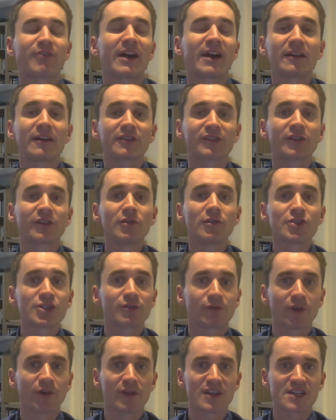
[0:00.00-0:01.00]
a
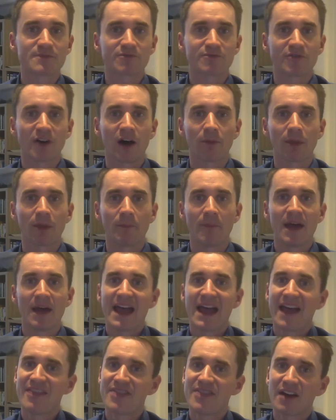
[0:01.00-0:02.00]
solution for this
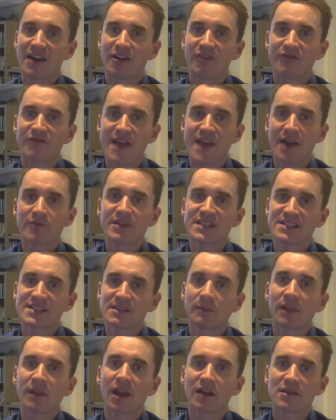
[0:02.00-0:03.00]
problem. And there are very
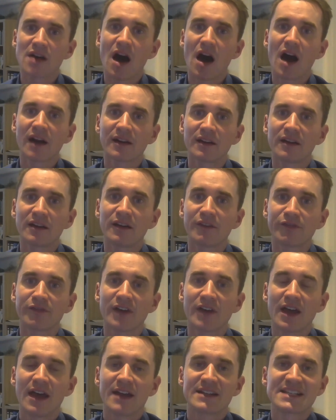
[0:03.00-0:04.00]
similar cognitive
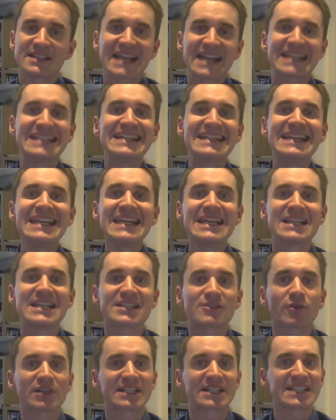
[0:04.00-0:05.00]

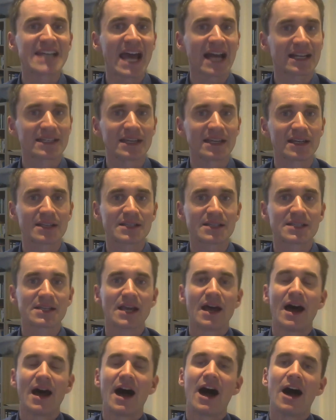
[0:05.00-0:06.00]
techniques or
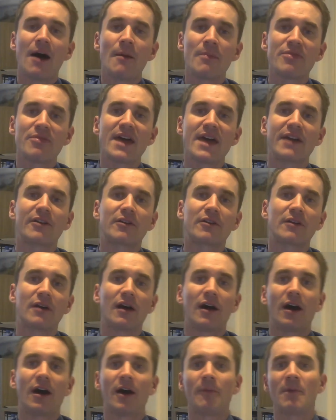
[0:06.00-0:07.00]
tactics that are
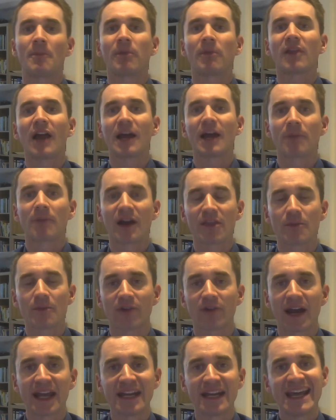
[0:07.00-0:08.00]
applied by the
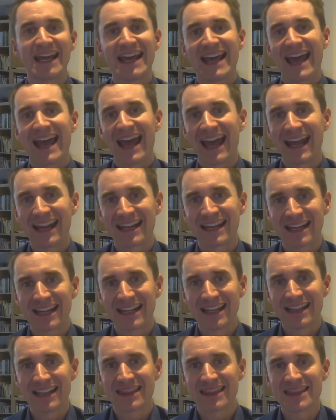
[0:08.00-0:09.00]
brain. And
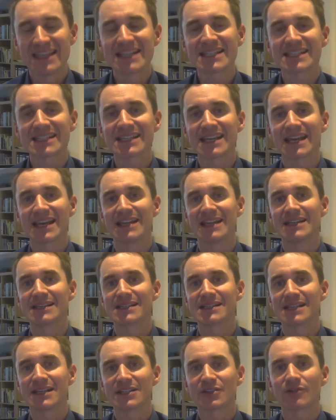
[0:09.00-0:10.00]
in this
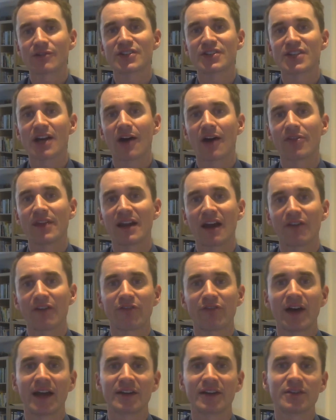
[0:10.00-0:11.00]
case, it turns out that I
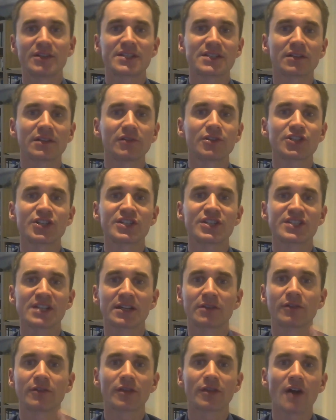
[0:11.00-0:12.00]
find good solutions
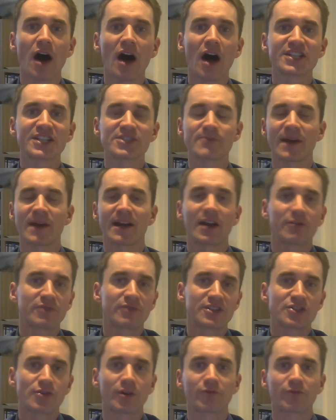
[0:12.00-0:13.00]
and good thoughts when I
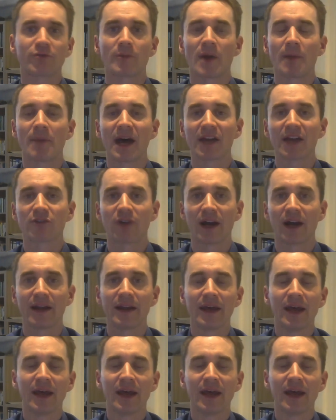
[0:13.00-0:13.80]
return from my bike ride,